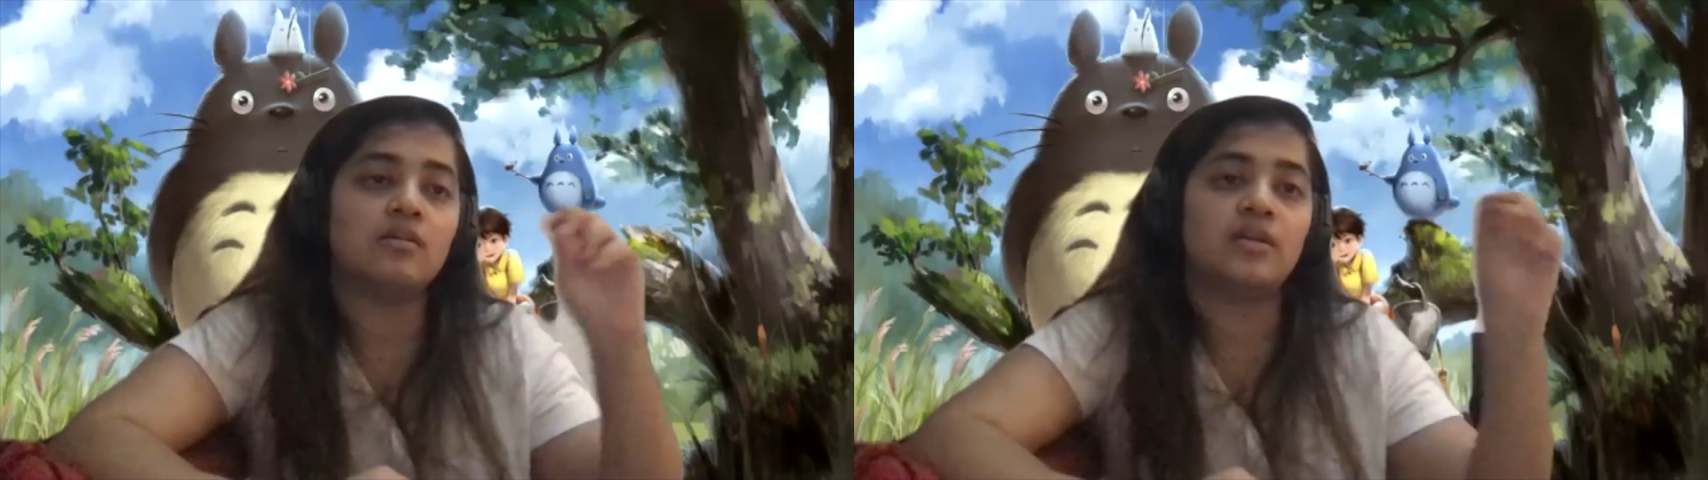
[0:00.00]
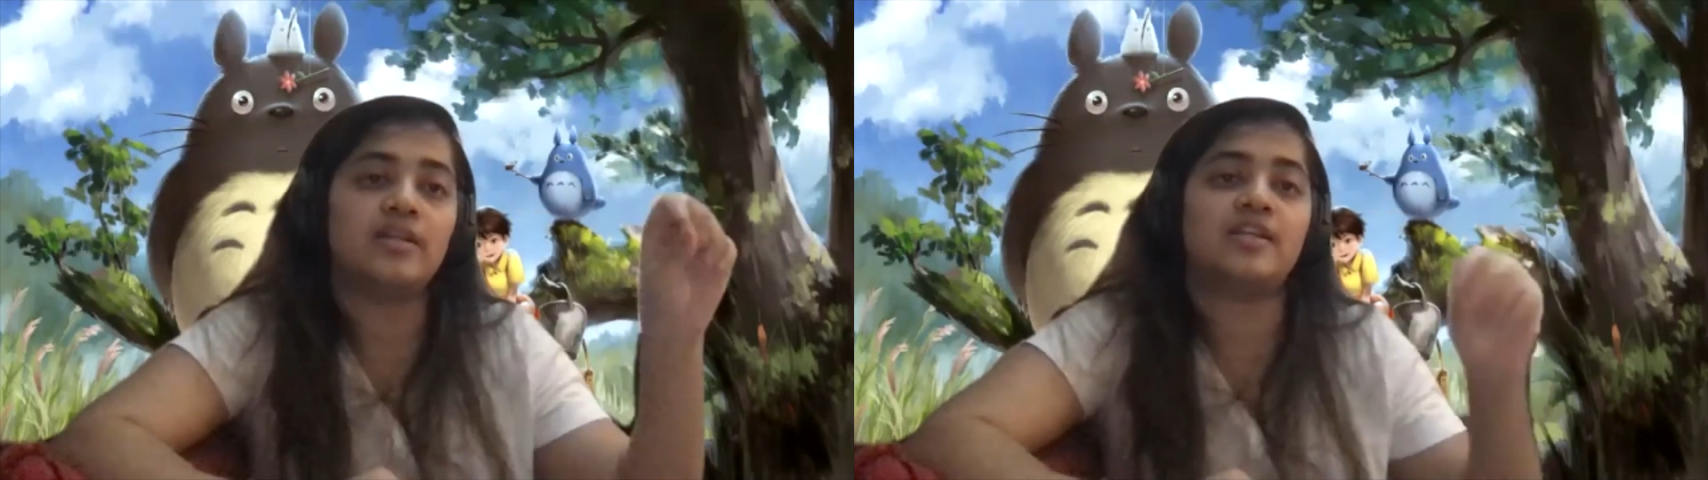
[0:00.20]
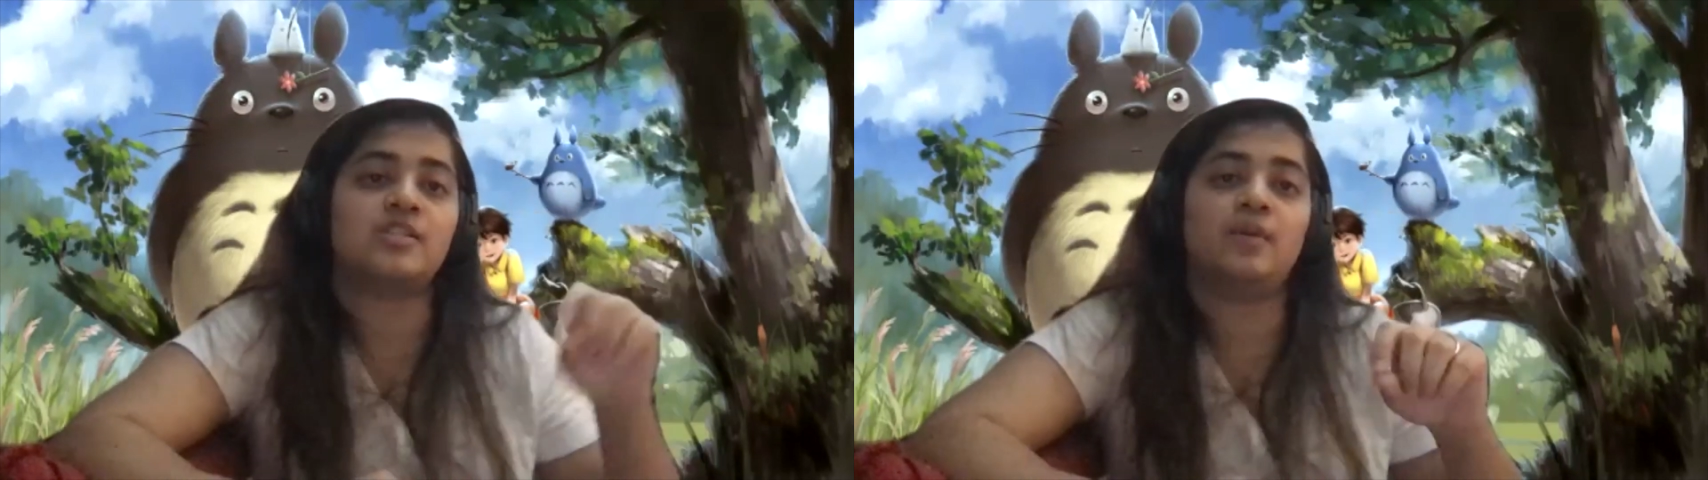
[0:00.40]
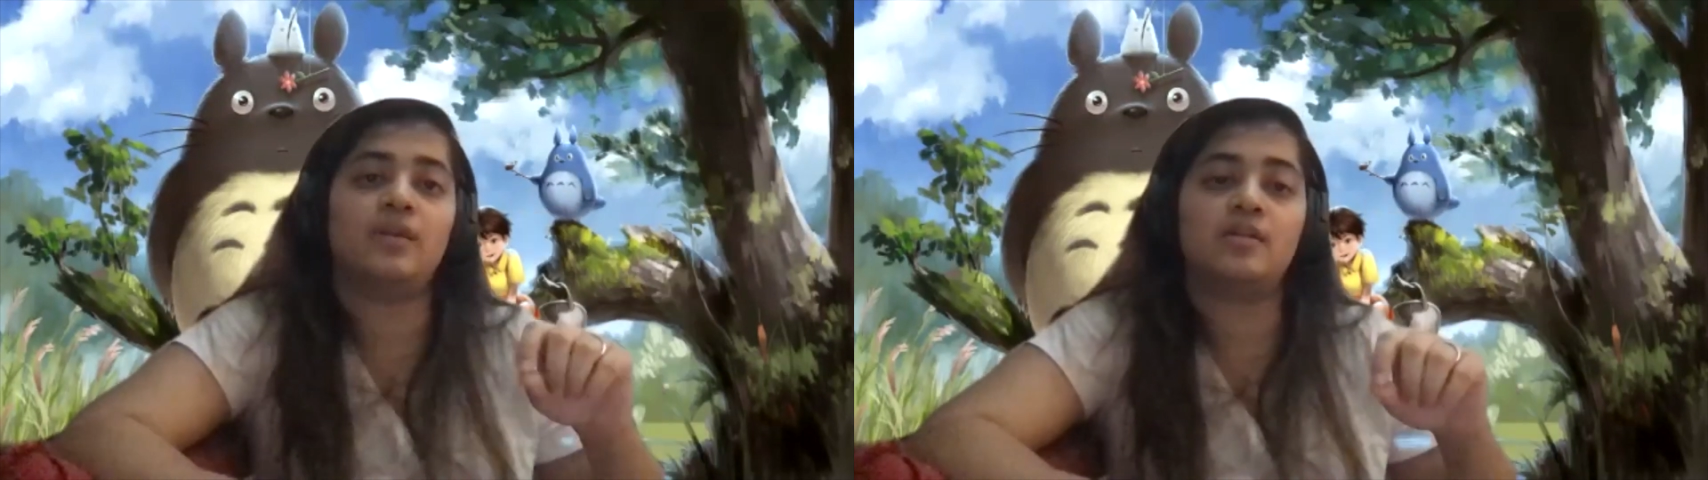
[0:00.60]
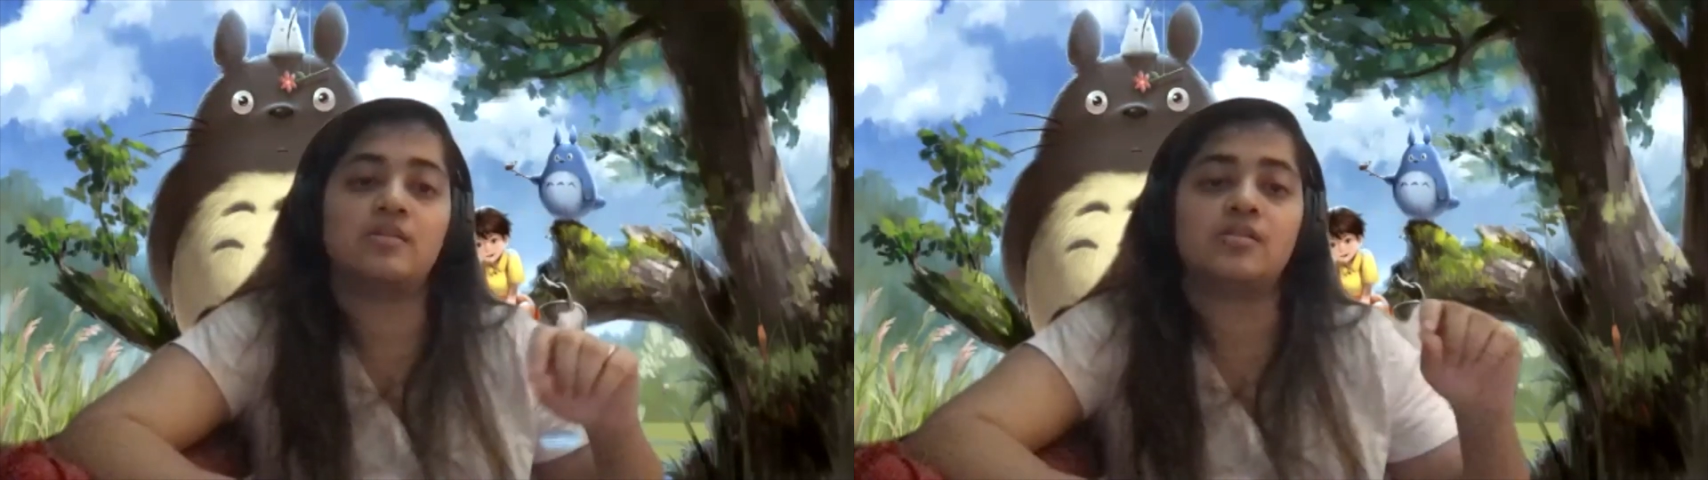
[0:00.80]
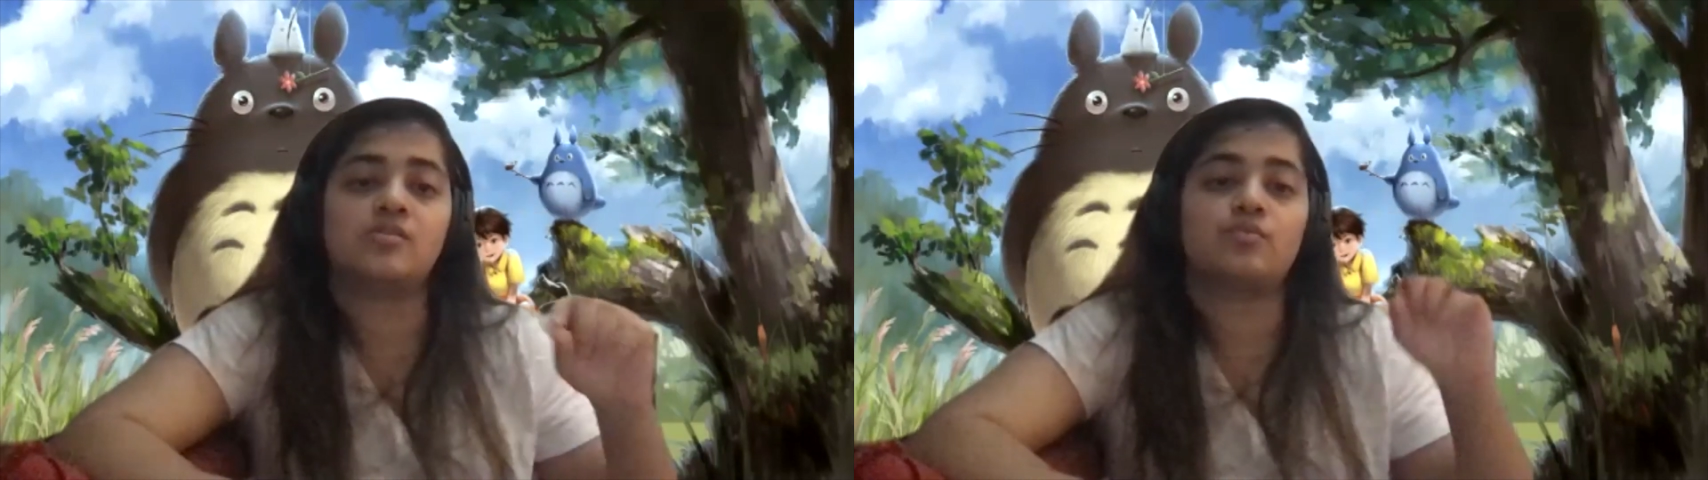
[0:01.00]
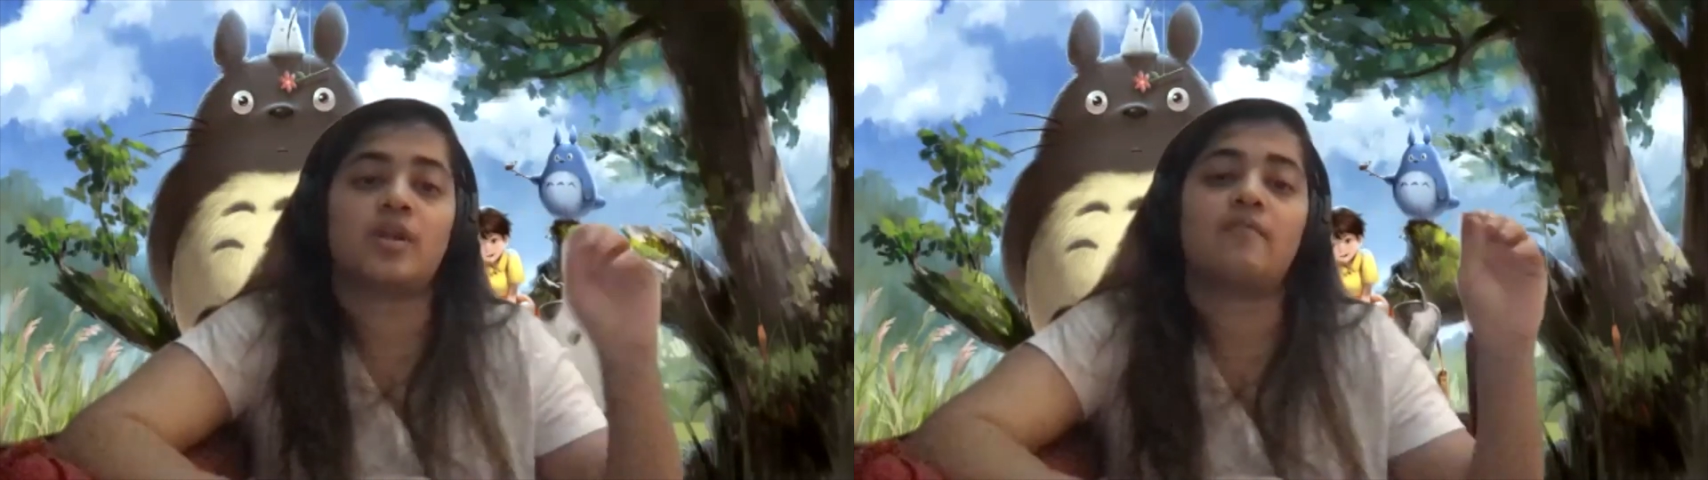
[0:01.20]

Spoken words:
learning experiences what